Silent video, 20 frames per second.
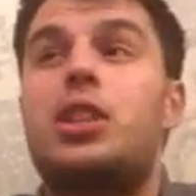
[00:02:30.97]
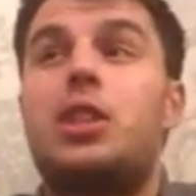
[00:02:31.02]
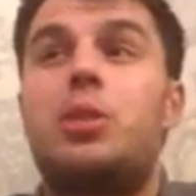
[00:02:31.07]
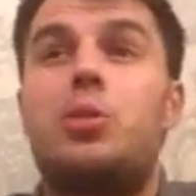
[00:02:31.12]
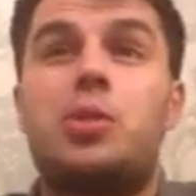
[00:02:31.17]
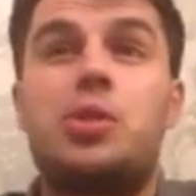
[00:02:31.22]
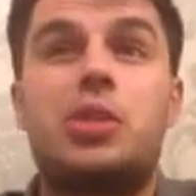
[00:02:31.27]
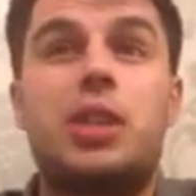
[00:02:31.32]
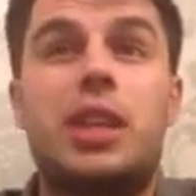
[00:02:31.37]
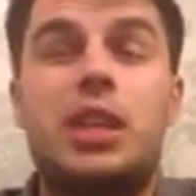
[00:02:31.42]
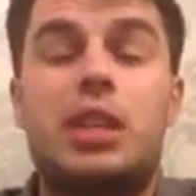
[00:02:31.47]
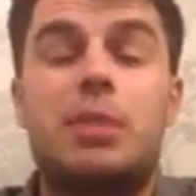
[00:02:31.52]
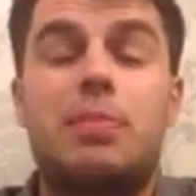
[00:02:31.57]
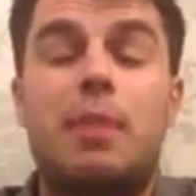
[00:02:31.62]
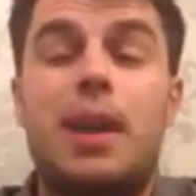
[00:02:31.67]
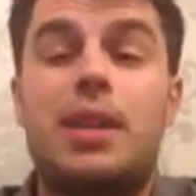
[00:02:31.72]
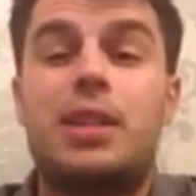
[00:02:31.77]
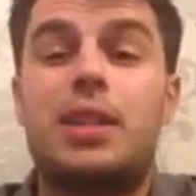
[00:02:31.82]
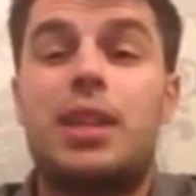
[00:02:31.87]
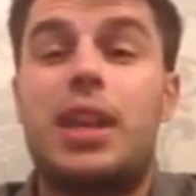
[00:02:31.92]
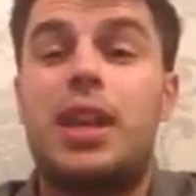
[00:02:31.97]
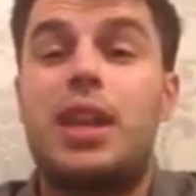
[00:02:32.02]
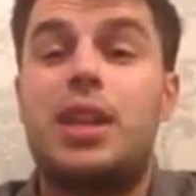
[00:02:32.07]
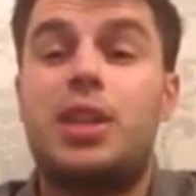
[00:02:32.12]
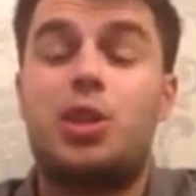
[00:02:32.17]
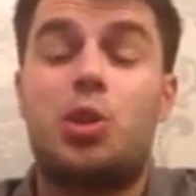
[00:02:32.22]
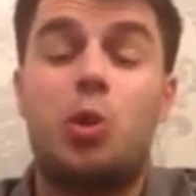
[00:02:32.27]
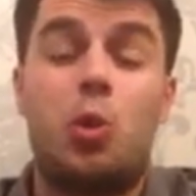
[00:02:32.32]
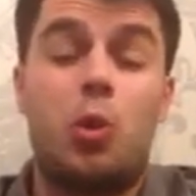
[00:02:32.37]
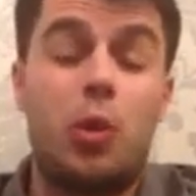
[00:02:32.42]
He wasn't expecting it.
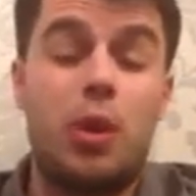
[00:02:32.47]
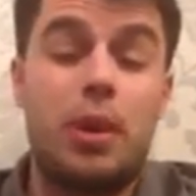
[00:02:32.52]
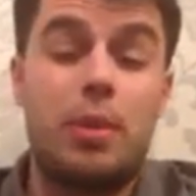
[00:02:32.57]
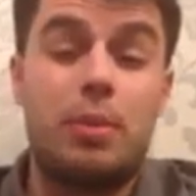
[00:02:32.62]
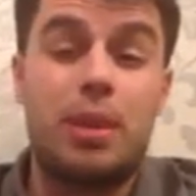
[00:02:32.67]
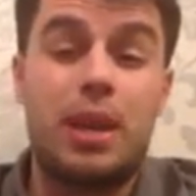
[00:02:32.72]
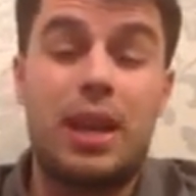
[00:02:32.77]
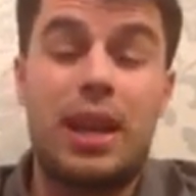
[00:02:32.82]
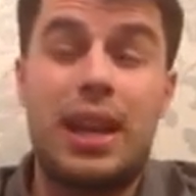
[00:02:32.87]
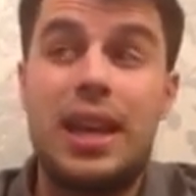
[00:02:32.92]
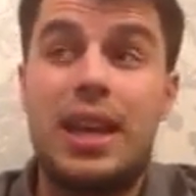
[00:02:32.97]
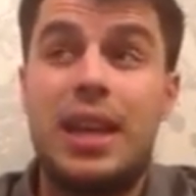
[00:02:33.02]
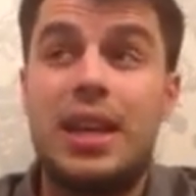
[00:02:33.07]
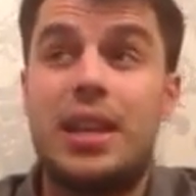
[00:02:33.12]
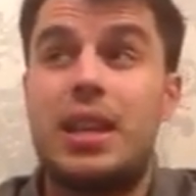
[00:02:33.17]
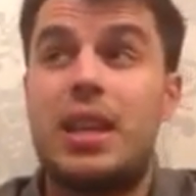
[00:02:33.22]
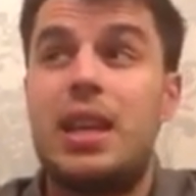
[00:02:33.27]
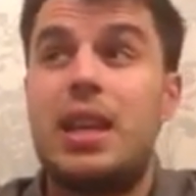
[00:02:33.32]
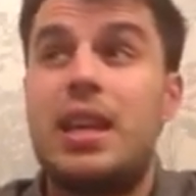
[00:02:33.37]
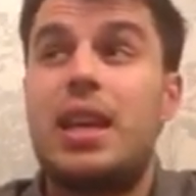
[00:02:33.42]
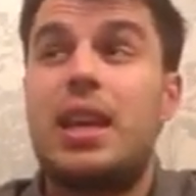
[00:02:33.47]
It's caught him clean.